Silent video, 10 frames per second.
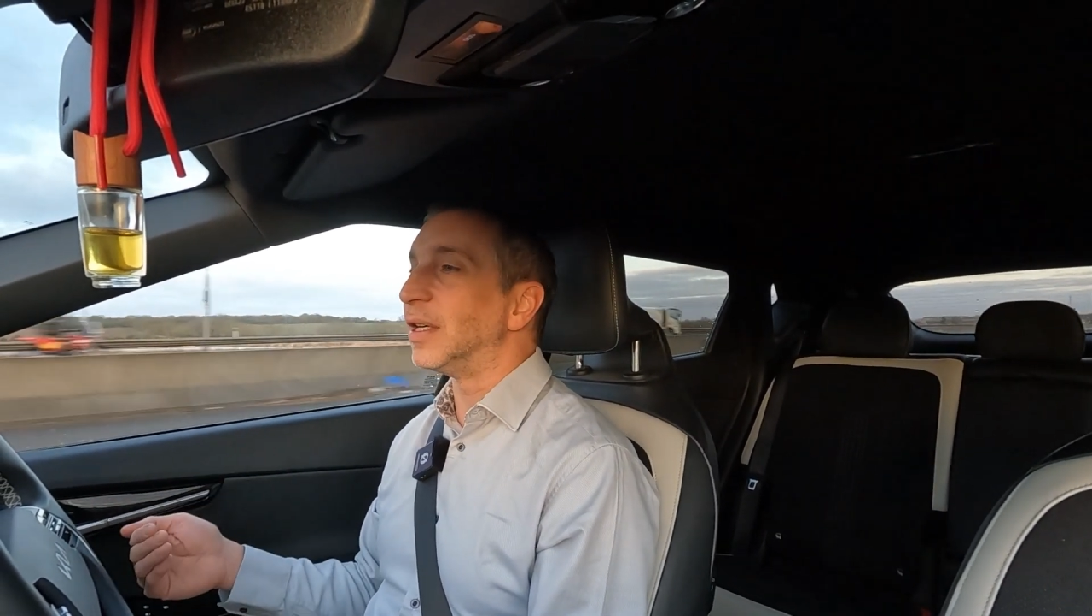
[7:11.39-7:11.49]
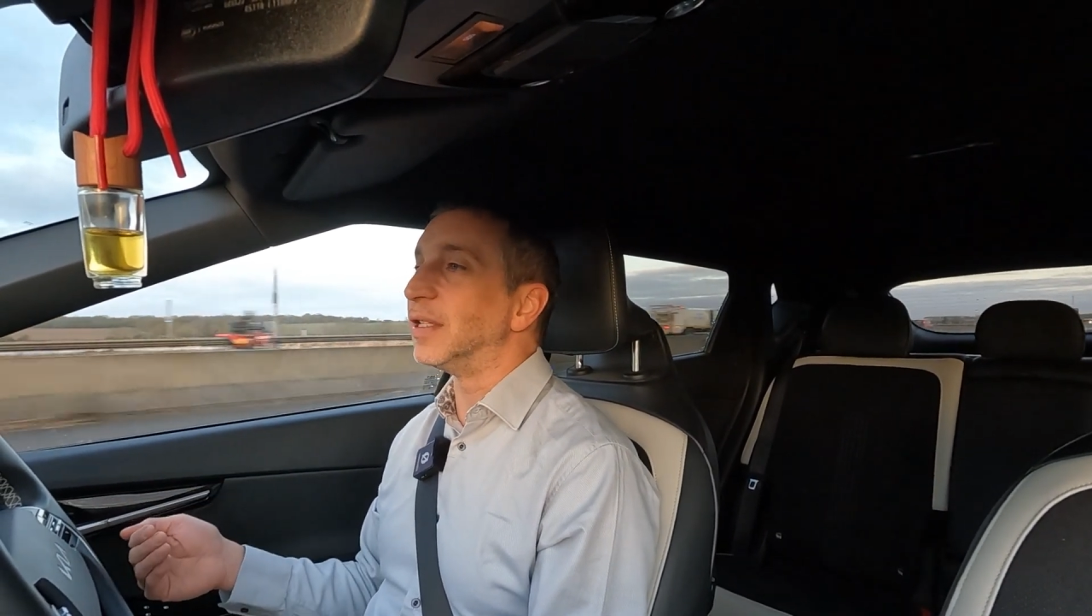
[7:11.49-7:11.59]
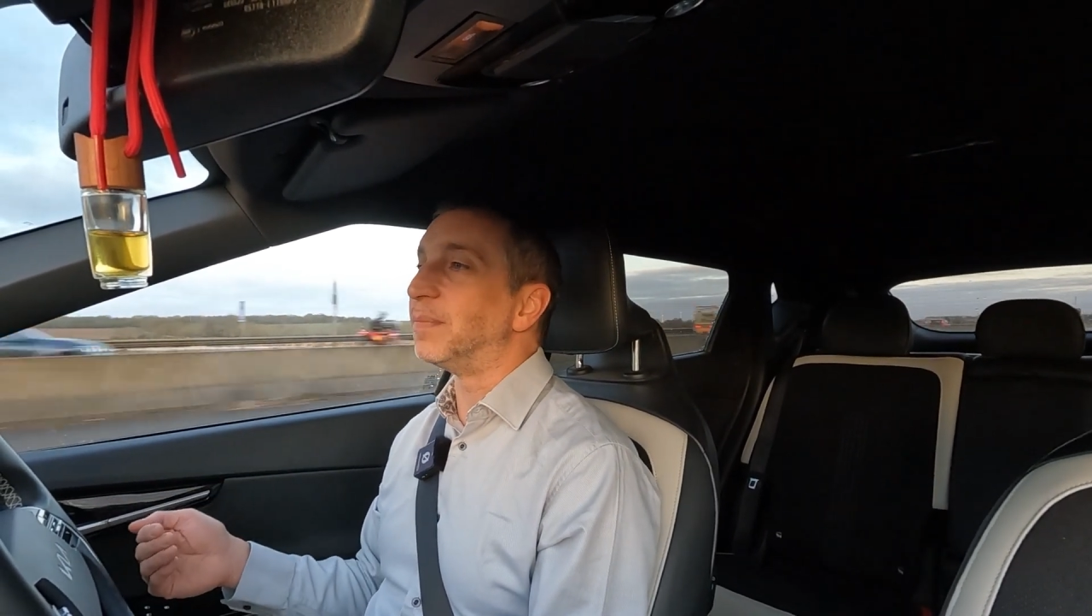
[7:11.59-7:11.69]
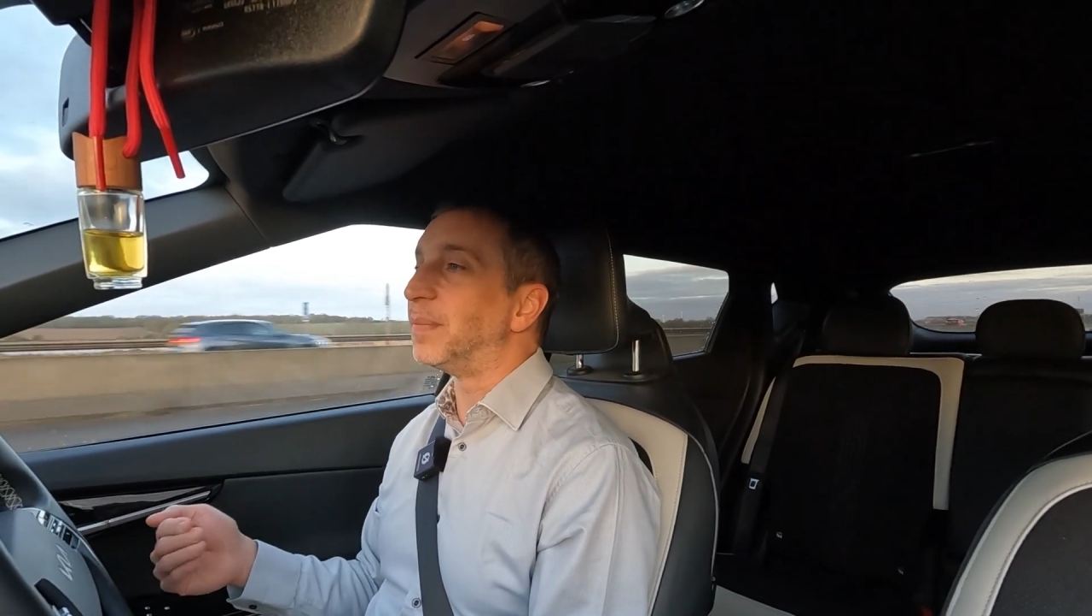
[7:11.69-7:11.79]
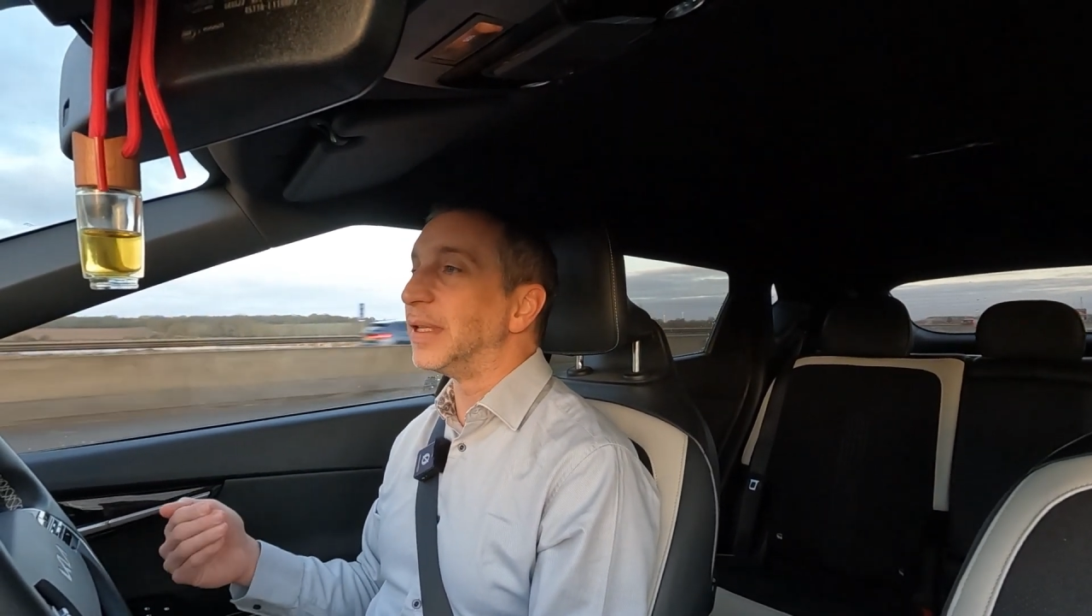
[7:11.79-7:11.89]

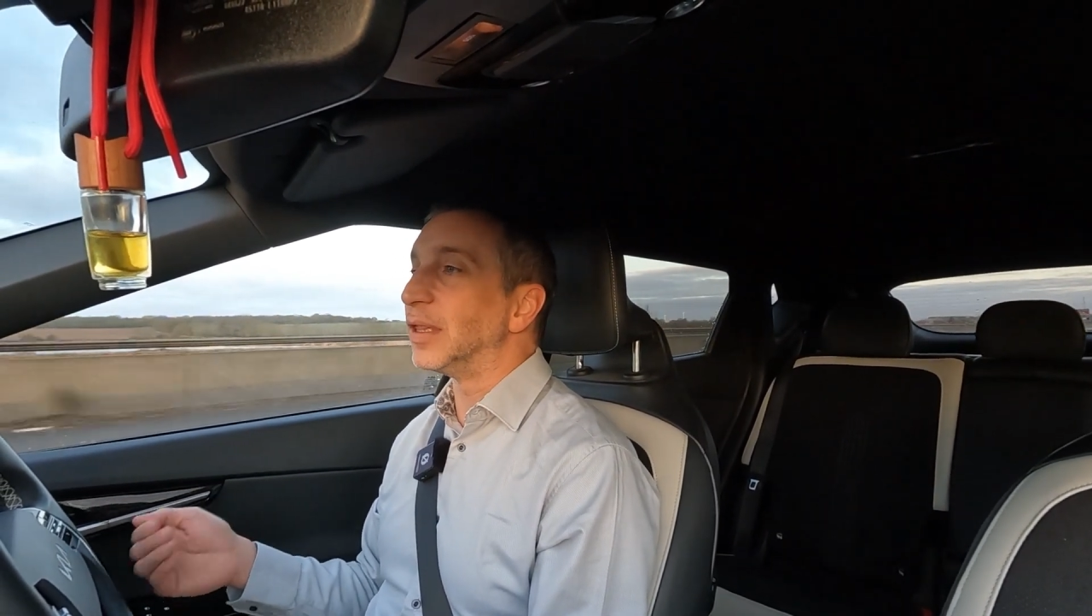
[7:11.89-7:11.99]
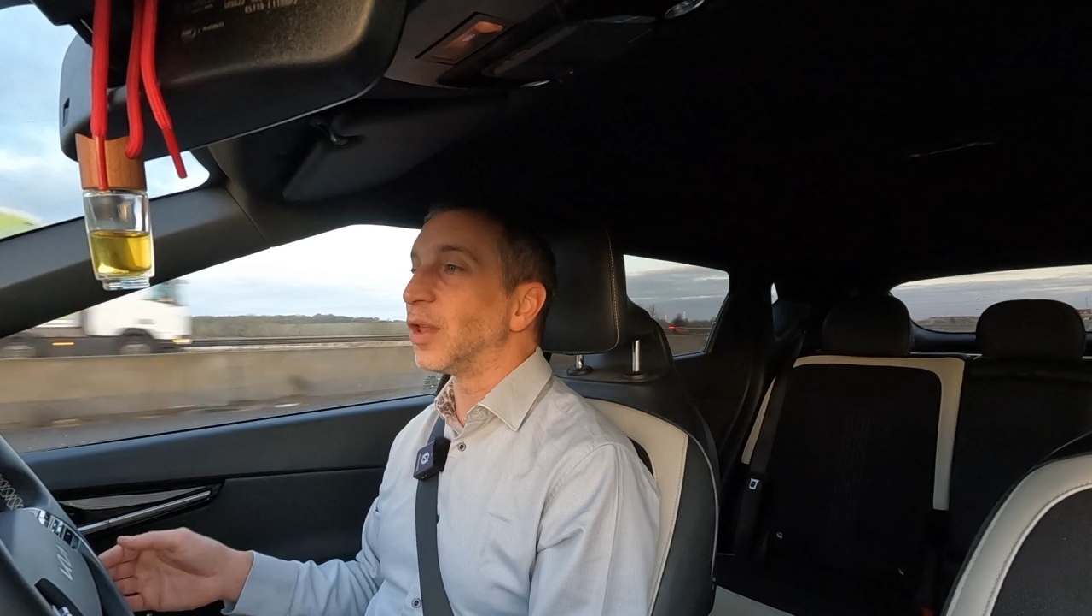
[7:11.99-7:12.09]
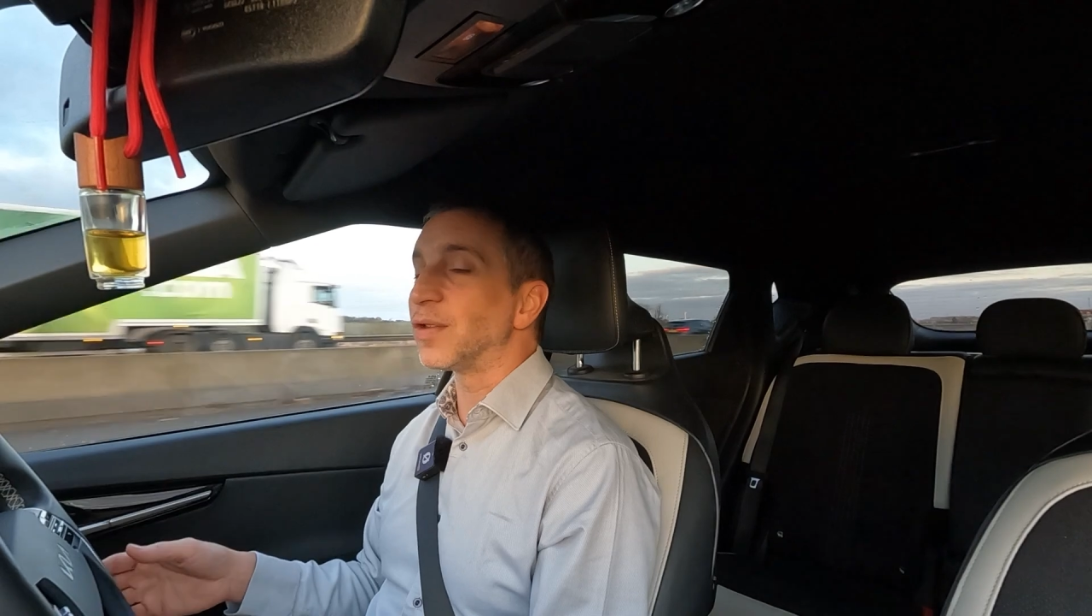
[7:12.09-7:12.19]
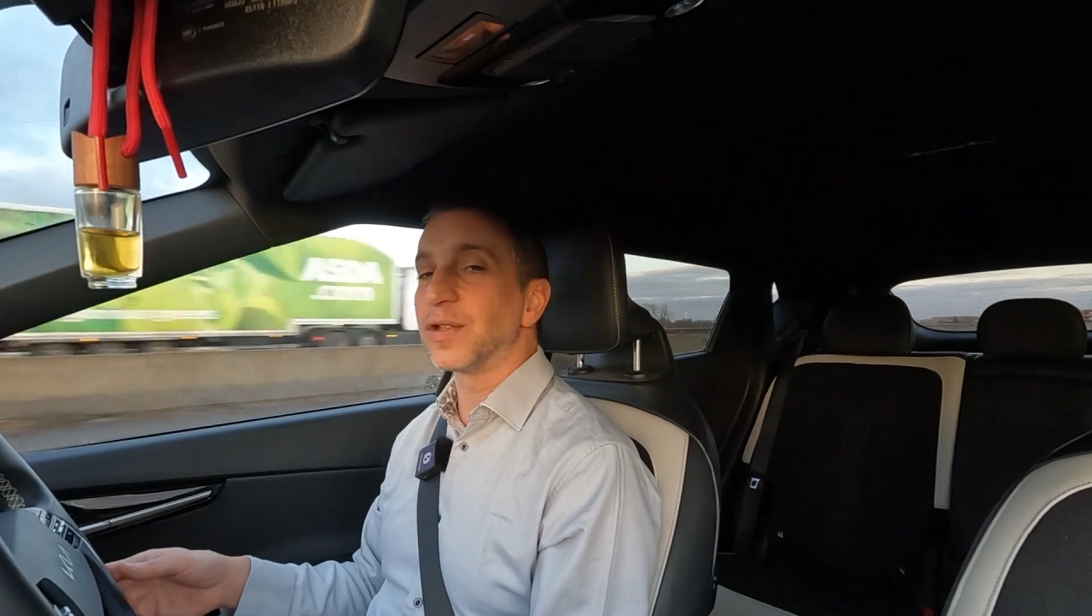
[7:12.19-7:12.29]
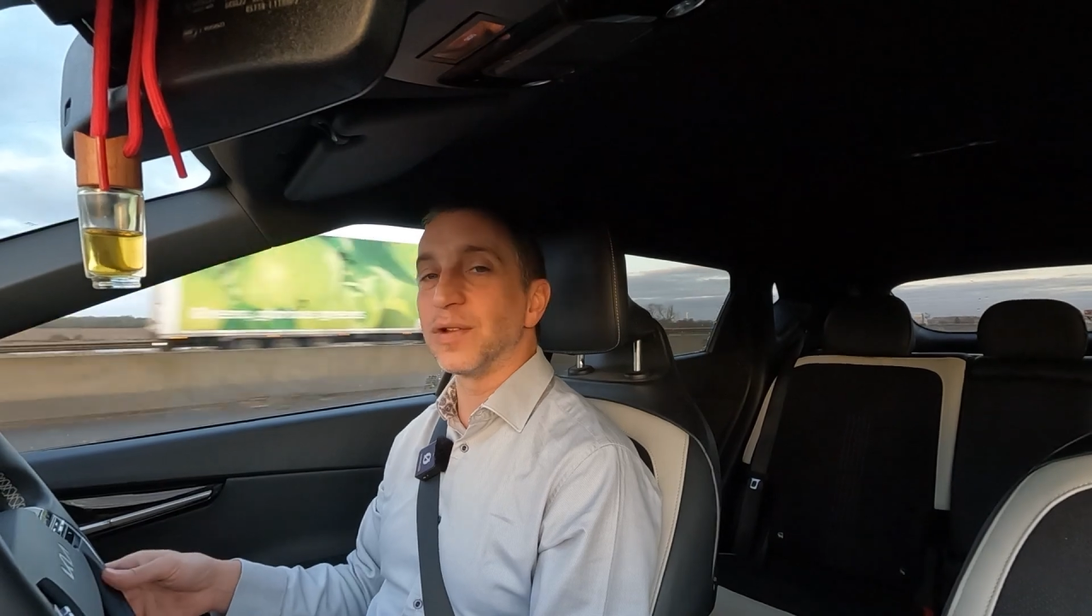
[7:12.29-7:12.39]
had been
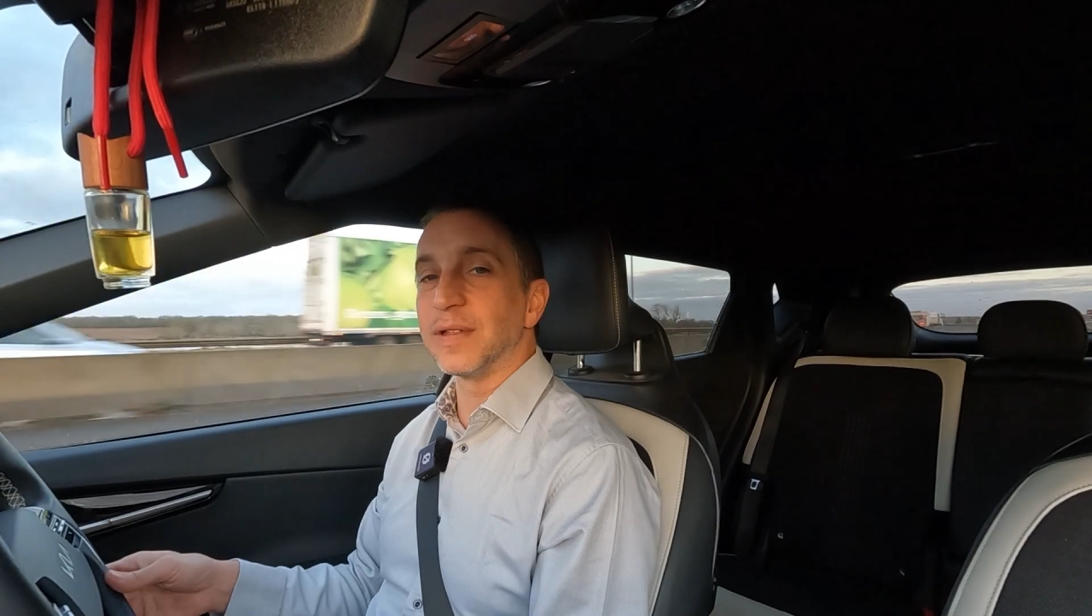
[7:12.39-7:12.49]
lost